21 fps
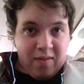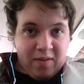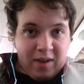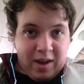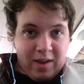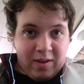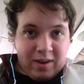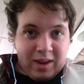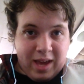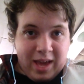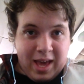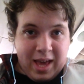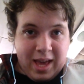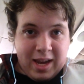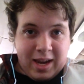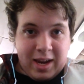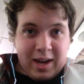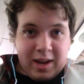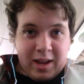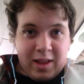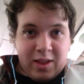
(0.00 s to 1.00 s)
Found it,
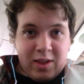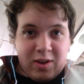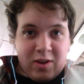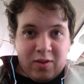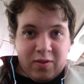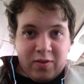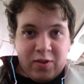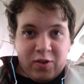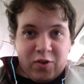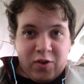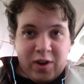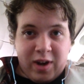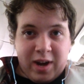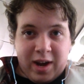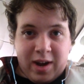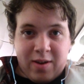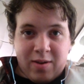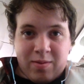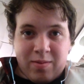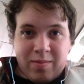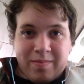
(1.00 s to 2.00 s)
it's Coventry
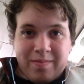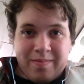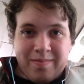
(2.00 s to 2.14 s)
Road.